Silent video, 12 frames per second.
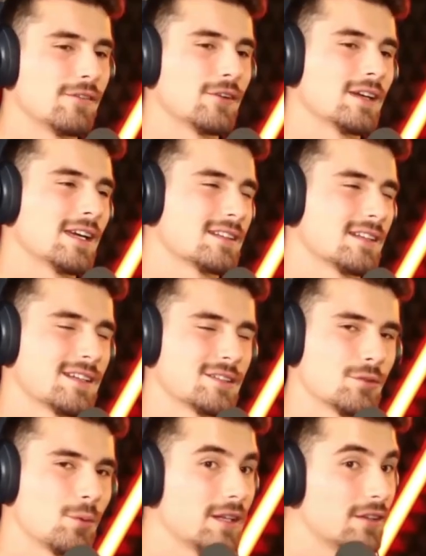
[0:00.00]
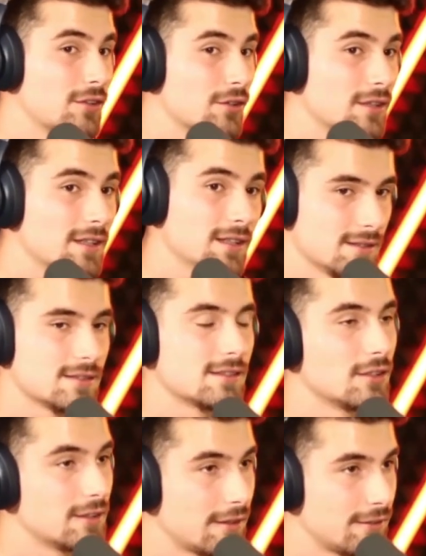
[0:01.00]
if you can get to like 20, 30,
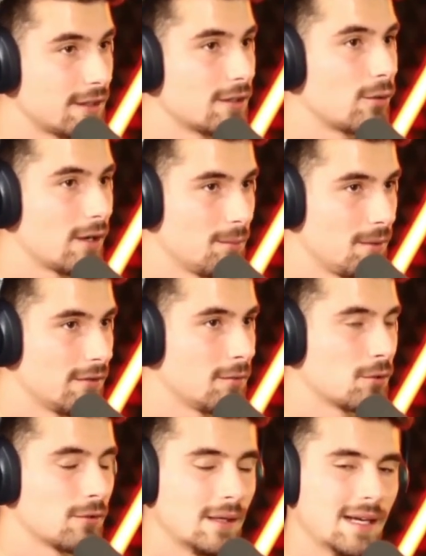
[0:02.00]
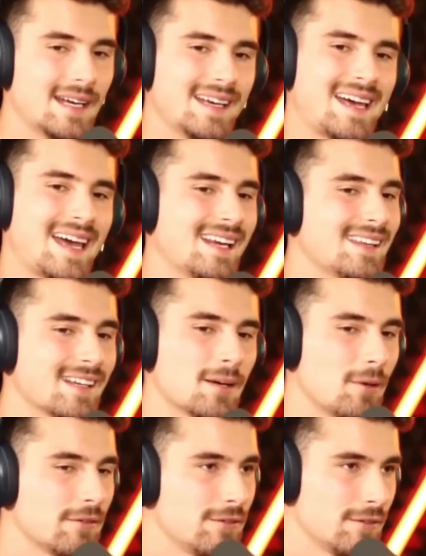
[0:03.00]
still definitely quite a bit of improvement. Anything
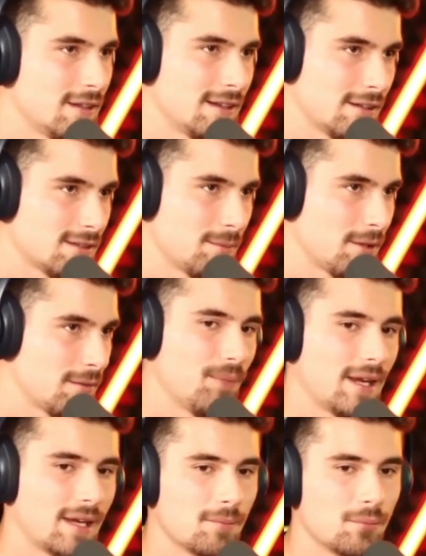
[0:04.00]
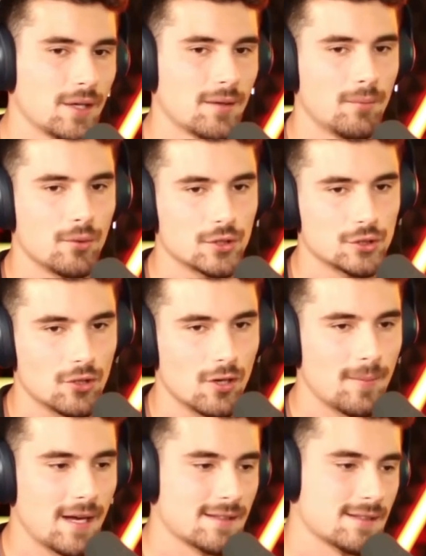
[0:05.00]
above 50,000 a month, it can bring more
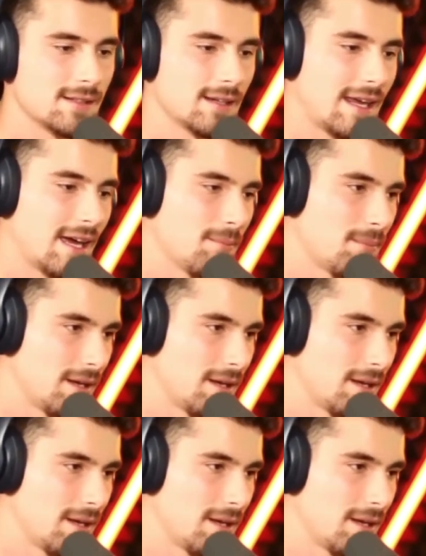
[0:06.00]
drawbacks than it can